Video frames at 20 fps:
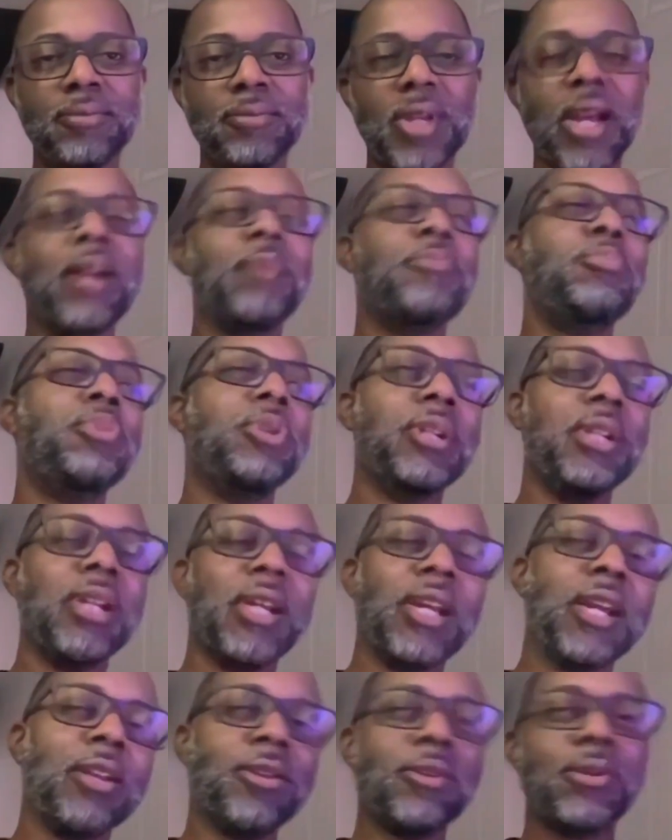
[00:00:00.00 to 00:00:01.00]
kind of putting
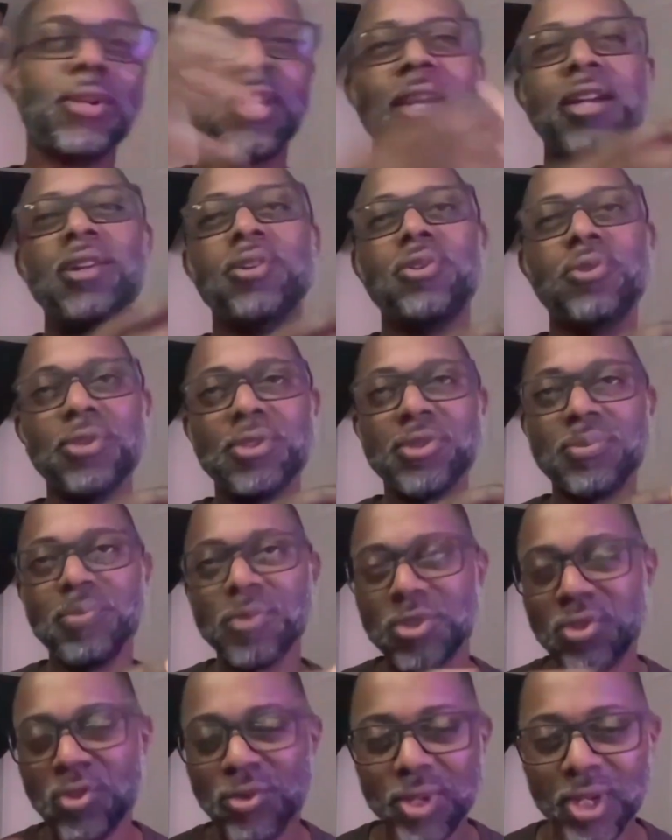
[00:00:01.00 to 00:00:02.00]
together like a
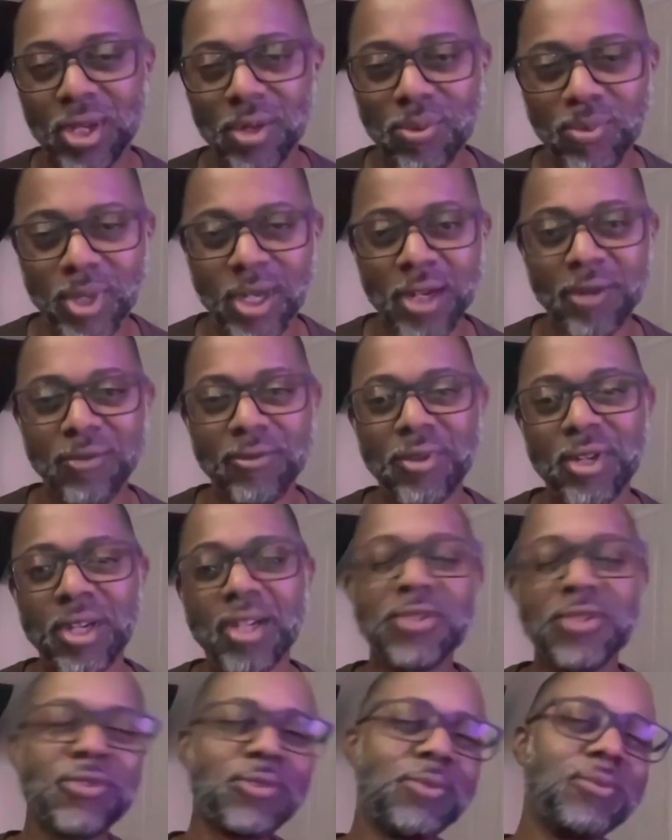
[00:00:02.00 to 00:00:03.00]
Christmas tree or whatever.
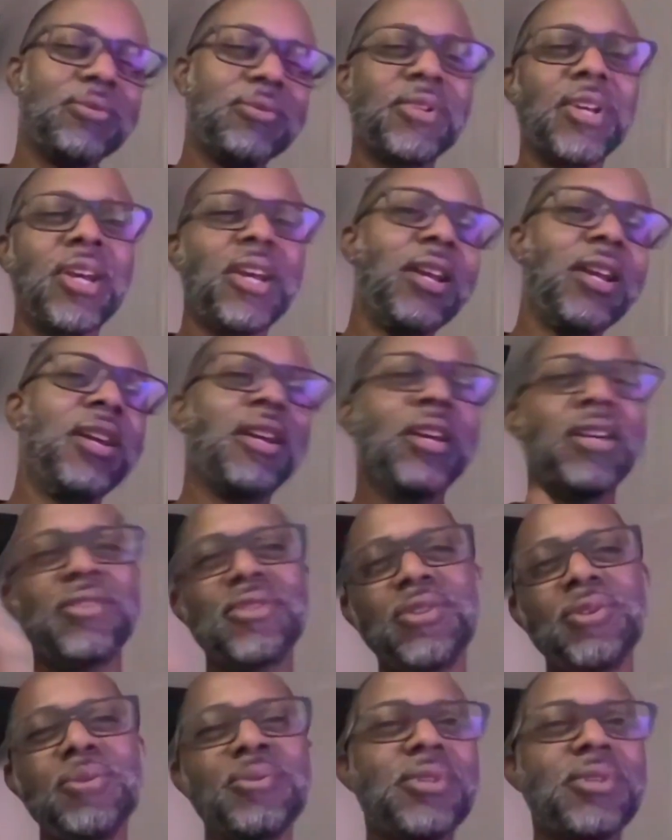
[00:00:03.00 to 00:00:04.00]
And it
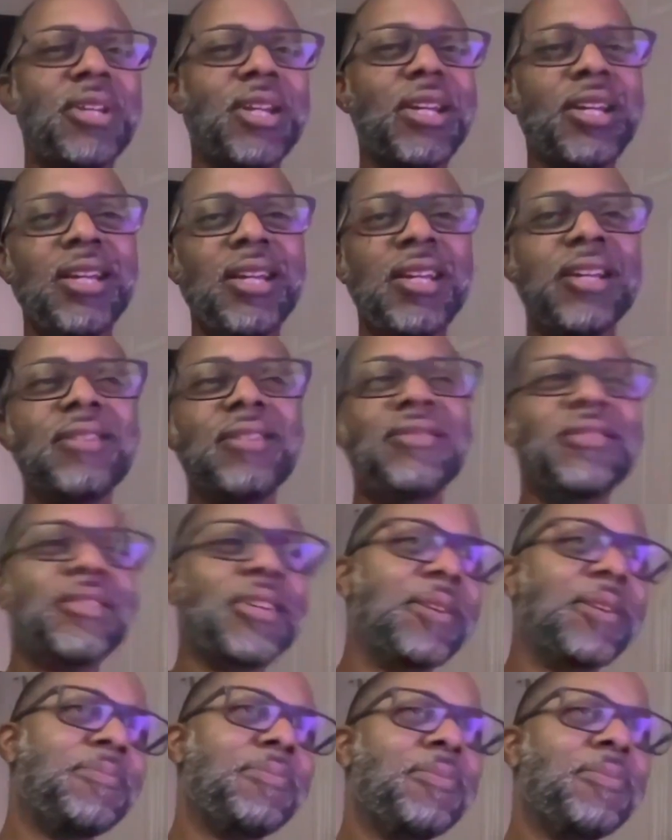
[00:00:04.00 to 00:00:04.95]
usually ends up